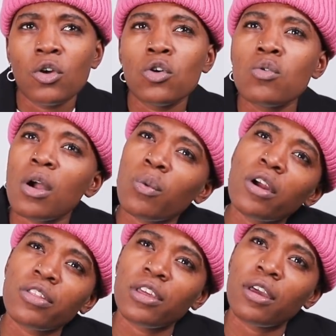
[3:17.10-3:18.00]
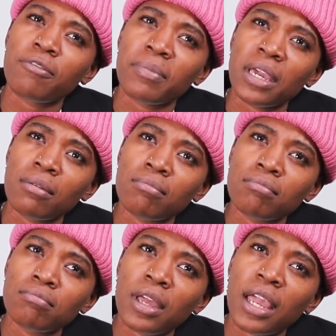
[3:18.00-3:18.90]
who are worthy of me
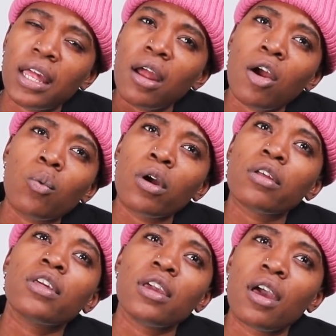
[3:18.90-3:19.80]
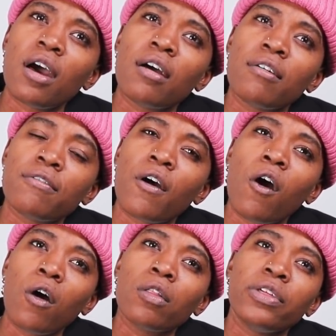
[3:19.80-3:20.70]
and are worthy of
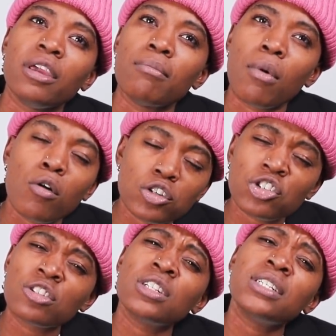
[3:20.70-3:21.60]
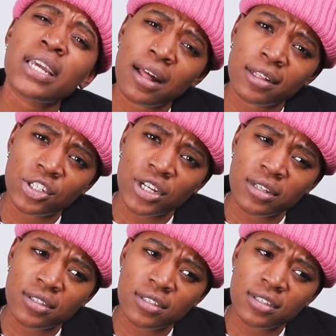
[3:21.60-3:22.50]
all the emotional
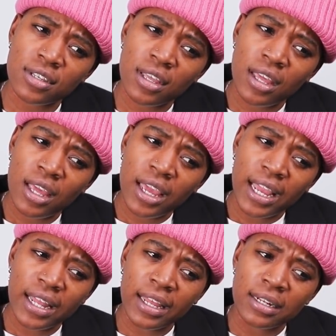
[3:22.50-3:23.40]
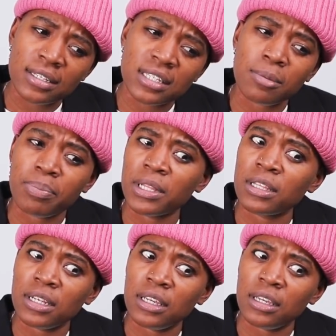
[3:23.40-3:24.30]
intelligence and
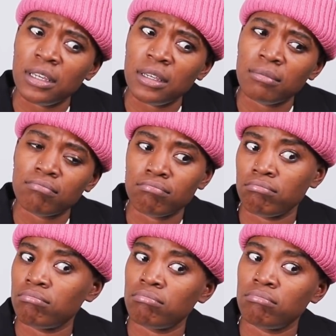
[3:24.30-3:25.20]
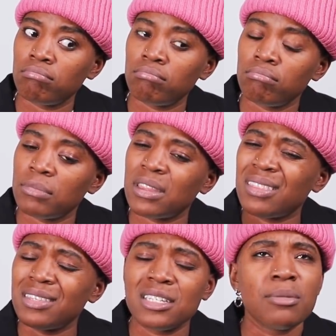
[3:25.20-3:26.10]
stability?
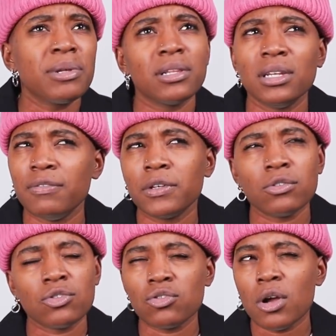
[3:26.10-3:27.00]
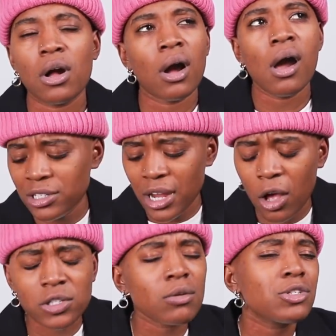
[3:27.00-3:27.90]
Stability feels strong.
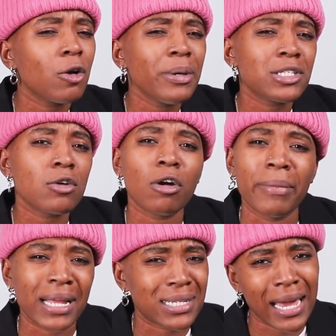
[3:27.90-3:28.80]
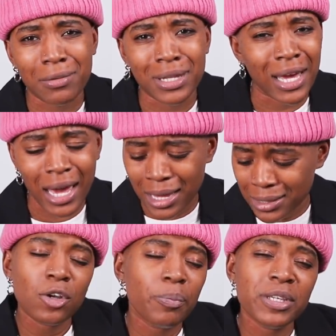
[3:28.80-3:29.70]
Also, don't be so romantic out the gate.
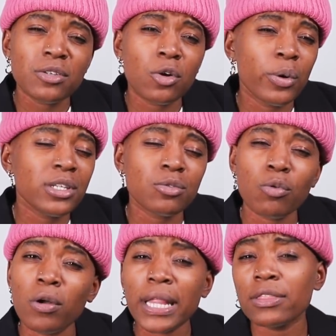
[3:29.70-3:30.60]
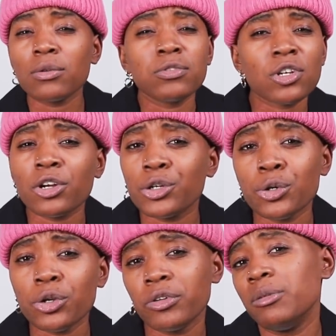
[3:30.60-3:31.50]
Don't be so quick to roll out the
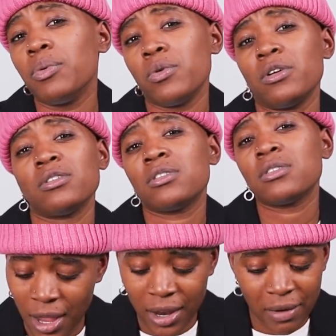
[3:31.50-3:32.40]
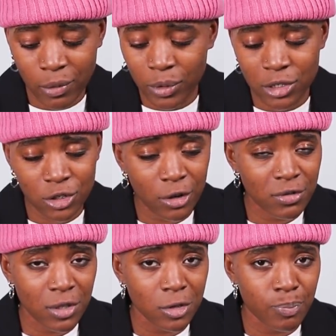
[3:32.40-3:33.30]
charcuterie boards. Not everyone
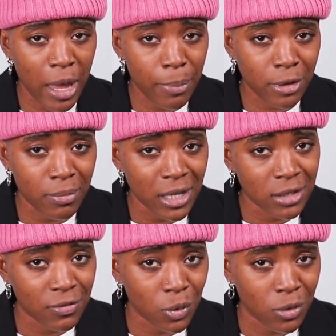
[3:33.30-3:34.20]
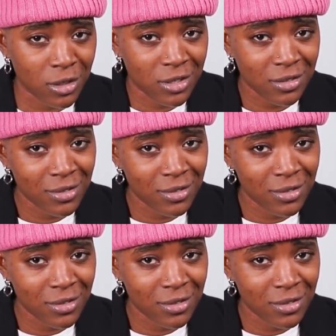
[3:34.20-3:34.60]
deserves those peppered meats of yours.